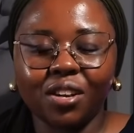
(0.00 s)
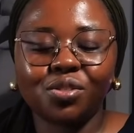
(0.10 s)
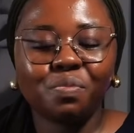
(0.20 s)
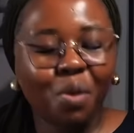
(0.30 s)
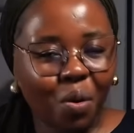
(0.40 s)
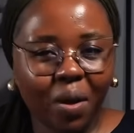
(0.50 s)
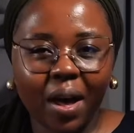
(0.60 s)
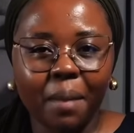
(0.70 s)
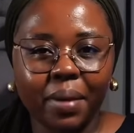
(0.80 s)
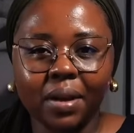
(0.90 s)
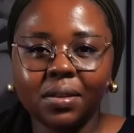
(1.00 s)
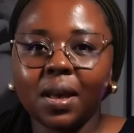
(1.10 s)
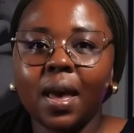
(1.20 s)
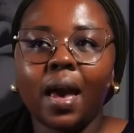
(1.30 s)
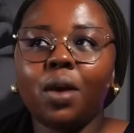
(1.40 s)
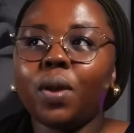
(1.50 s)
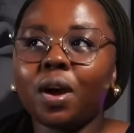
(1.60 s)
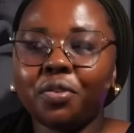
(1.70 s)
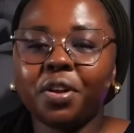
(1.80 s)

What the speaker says: a small cabinet. And what I could